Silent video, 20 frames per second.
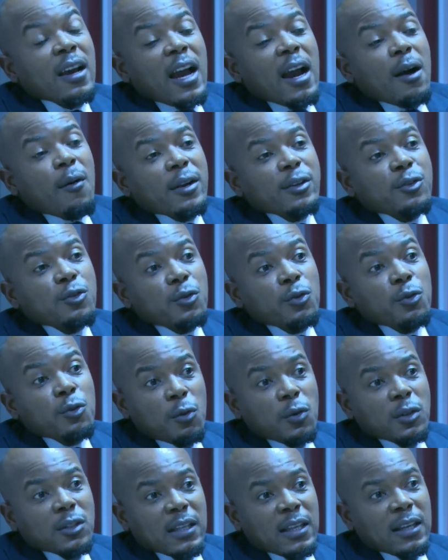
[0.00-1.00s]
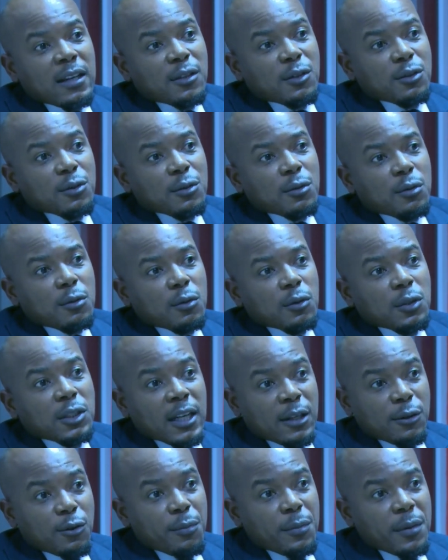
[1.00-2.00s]
I want you say to
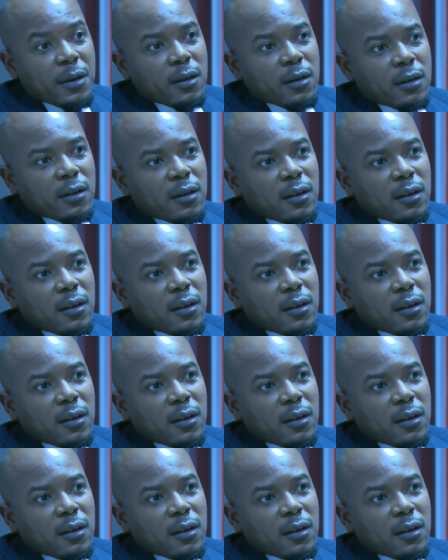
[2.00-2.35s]
shadow me.